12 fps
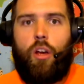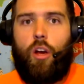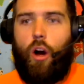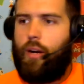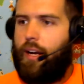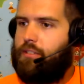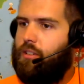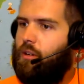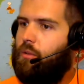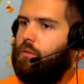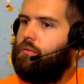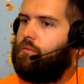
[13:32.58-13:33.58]
Okay,
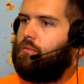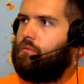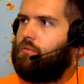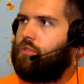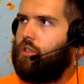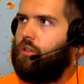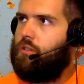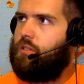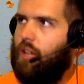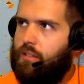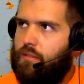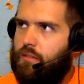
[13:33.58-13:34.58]
so so there's
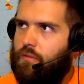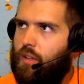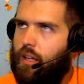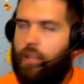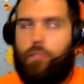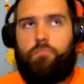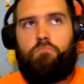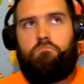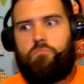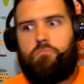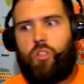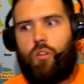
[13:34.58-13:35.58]
lots of flying.
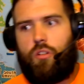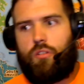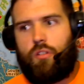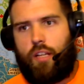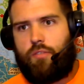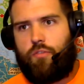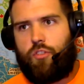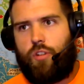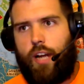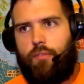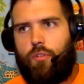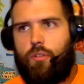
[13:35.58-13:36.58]
So there's lots of
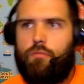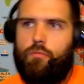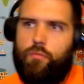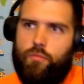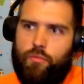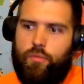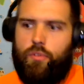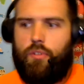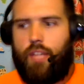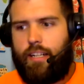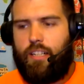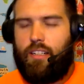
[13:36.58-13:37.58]
travel.
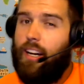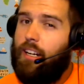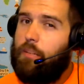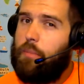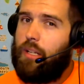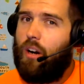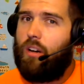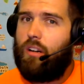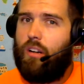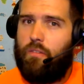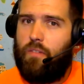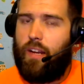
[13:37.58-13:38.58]
That can kind of be hard
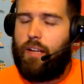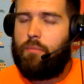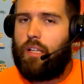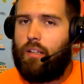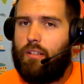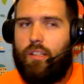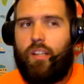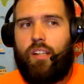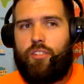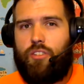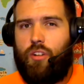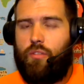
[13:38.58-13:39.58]
on a family
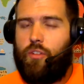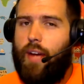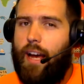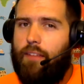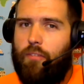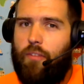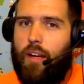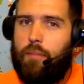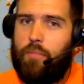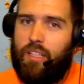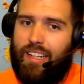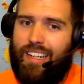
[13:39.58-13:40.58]
so if you have a
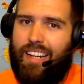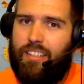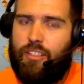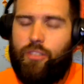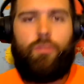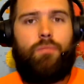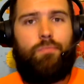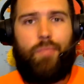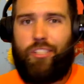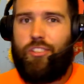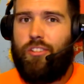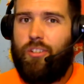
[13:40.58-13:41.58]
family like I do,
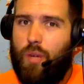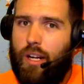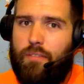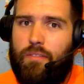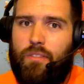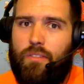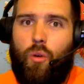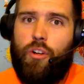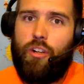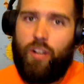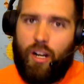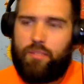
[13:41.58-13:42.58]
make sure your wife or
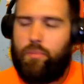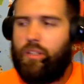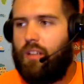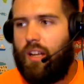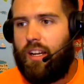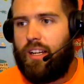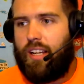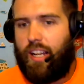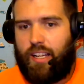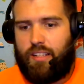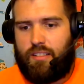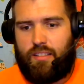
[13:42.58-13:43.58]
your husband
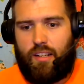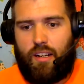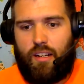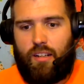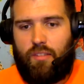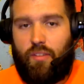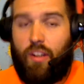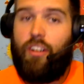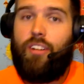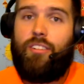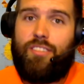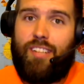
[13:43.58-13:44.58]
is uh, very
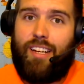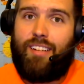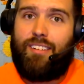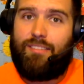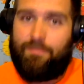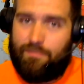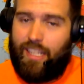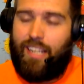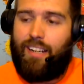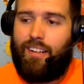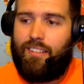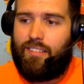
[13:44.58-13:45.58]
understanding
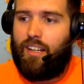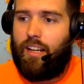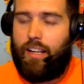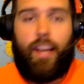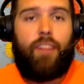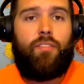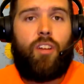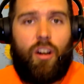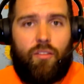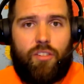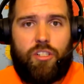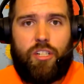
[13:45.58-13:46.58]
and uh, and have the
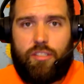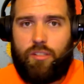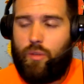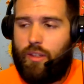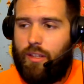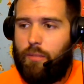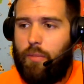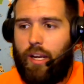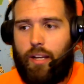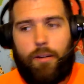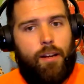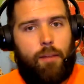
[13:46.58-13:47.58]
conversation with them.
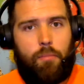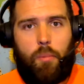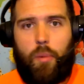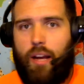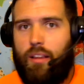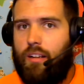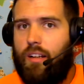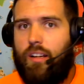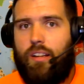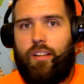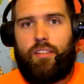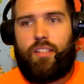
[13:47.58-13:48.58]
Hey, I'm a pilot.
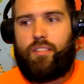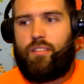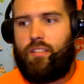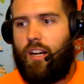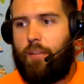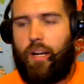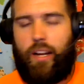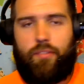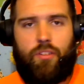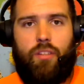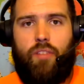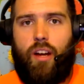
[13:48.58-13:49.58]
This I might have
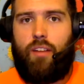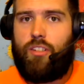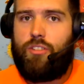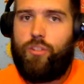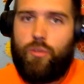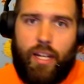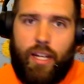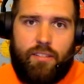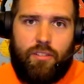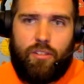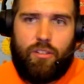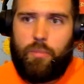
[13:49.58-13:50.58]
to live out of a suitcase
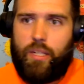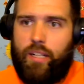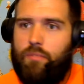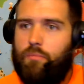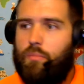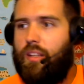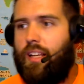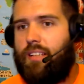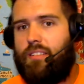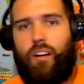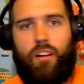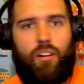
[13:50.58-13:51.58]
a little bit, but
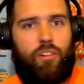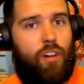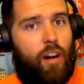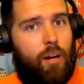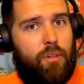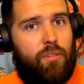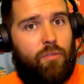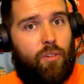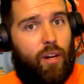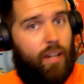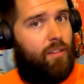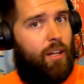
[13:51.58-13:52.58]
that's not uncommon for
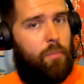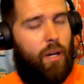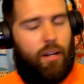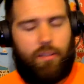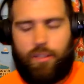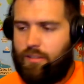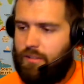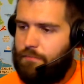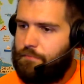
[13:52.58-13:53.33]
airline pilots.